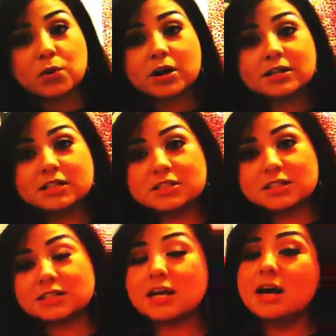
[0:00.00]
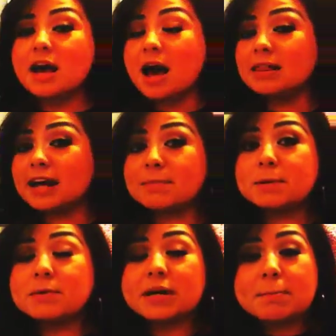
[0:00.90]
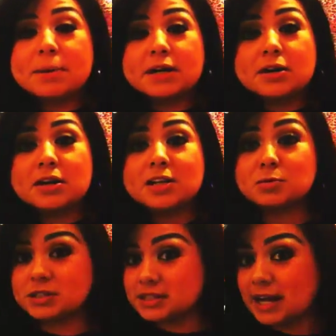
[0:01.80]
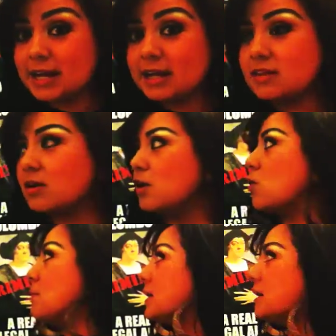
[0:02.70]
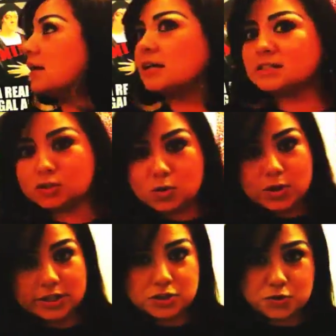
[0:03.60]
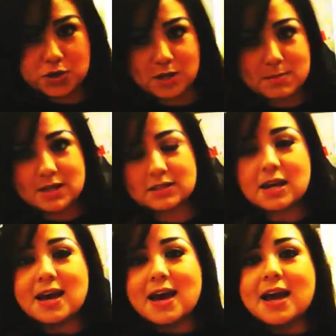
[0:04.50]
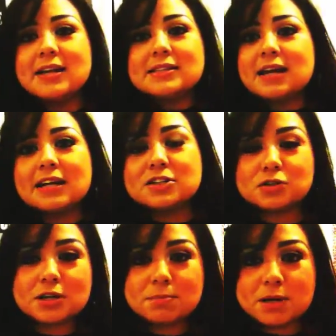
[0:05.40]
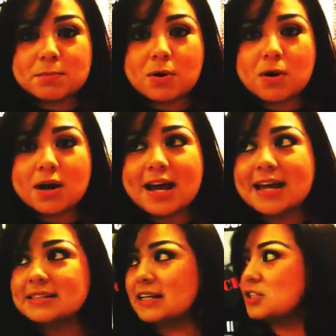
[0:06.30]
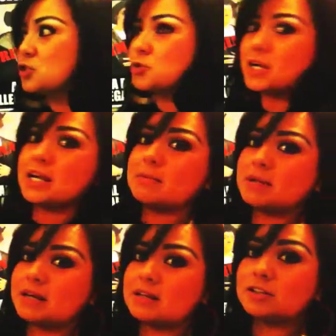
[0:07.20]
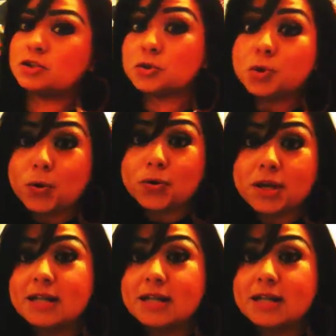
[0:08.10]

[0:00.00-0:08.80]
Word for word: We are indigenous. A lot of people get butthurt because we're saying it. They're like, oh my God, that's so extremist. It's not extreme, people. It's extremely the truth.